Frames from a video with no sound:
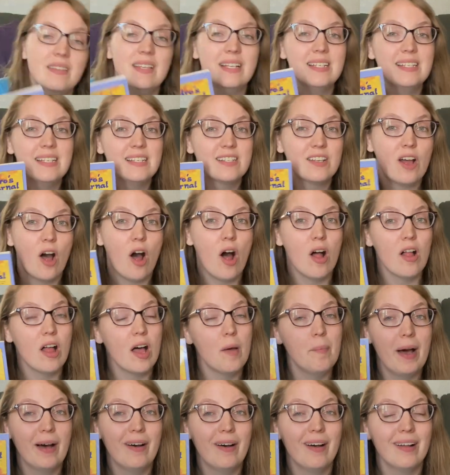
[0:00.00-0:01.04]
This is all
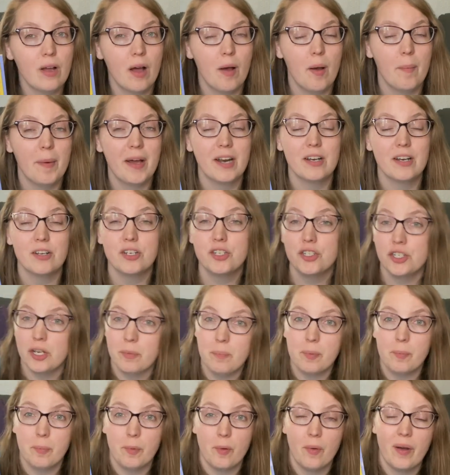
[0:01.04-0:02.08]
about a
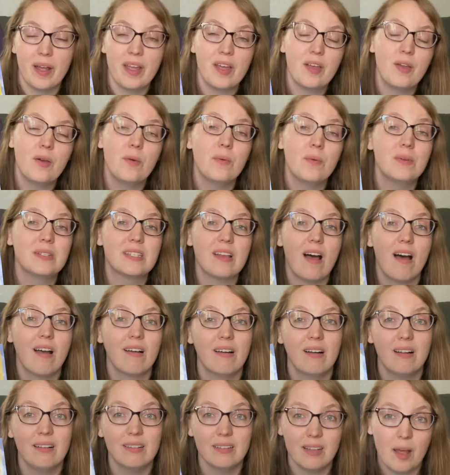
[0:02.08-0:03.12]
ship boy who was on
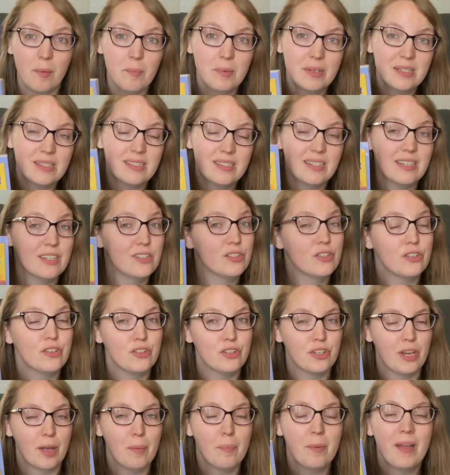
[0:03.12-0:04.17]
Columbus's
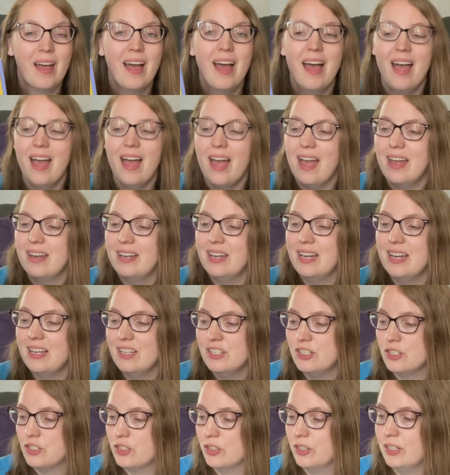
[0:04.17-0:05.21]
ship and
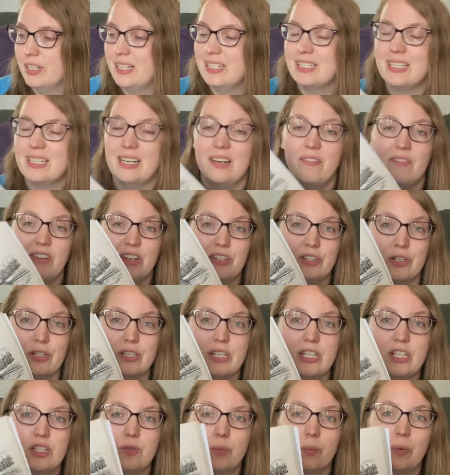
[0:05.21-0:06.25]
his journeys and adventures.
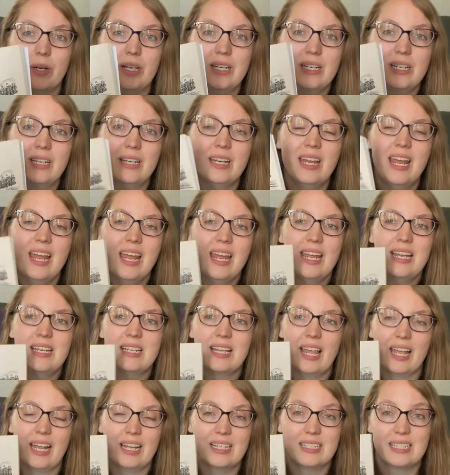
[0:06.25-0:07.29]
It's written
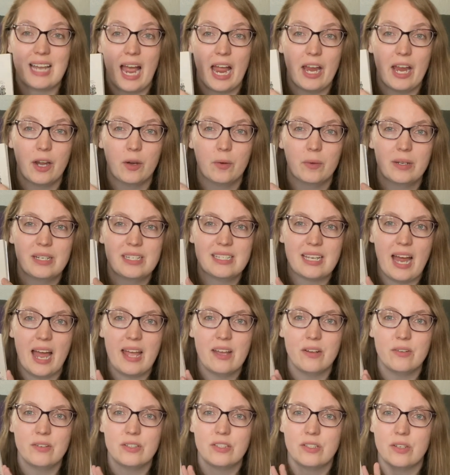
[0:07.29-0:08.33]
in like a diary
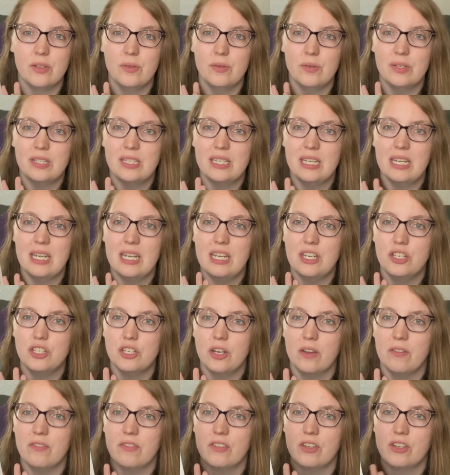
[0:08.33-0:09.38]
style. So you see
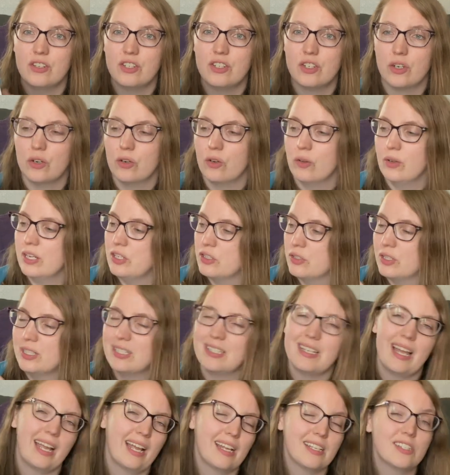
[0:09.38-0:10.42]
each of the journal
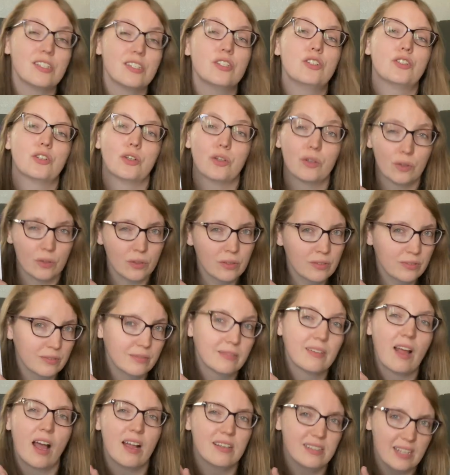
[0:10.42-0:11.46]
entries, I guess journal,
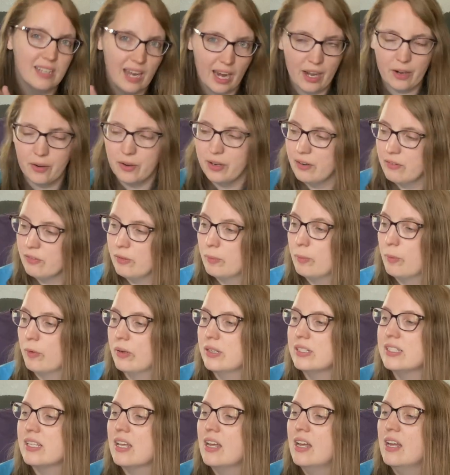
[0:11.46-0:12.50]
not diary for
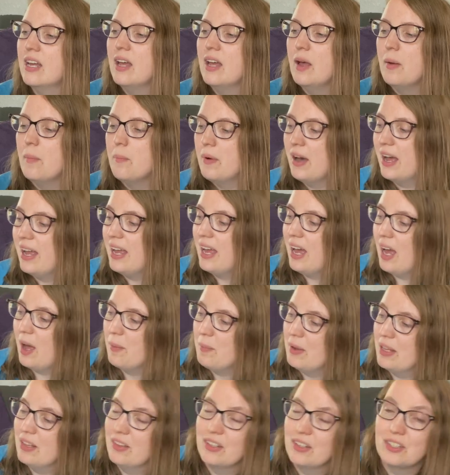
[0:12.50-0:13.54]
boys. But
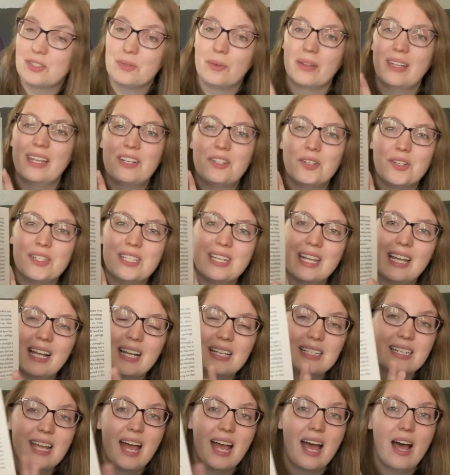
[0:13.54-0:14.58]
it looks really interesting
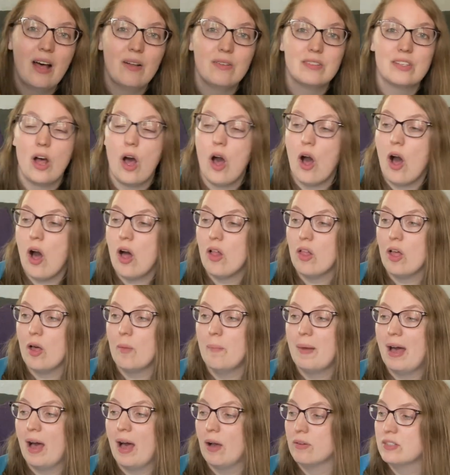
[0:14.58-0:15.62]
and tells all
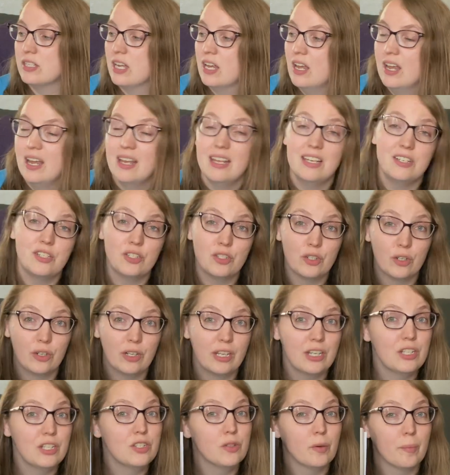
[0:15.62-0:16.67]
about his
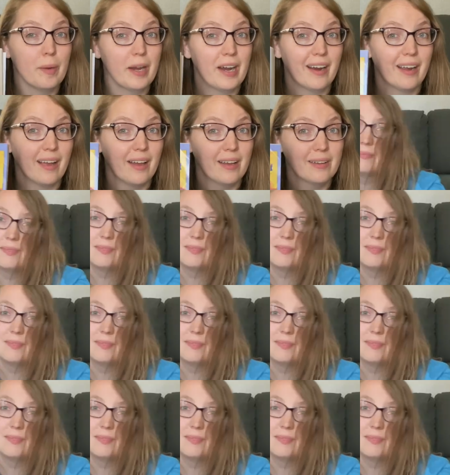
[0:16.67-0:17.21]
journey to America.